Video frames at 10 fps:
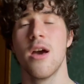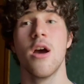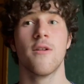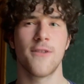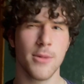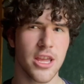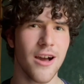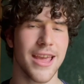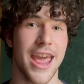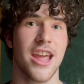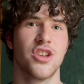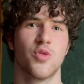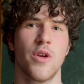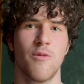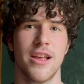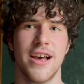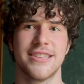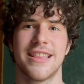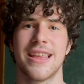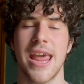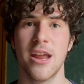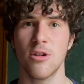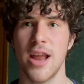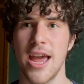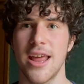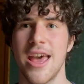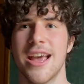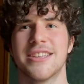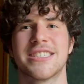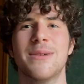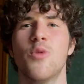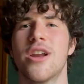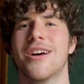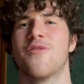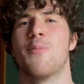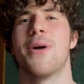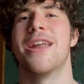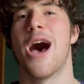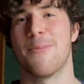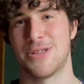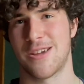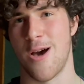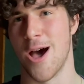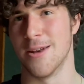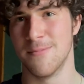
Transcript: From a young age, we realized that the internet is somewhat of a panopticon.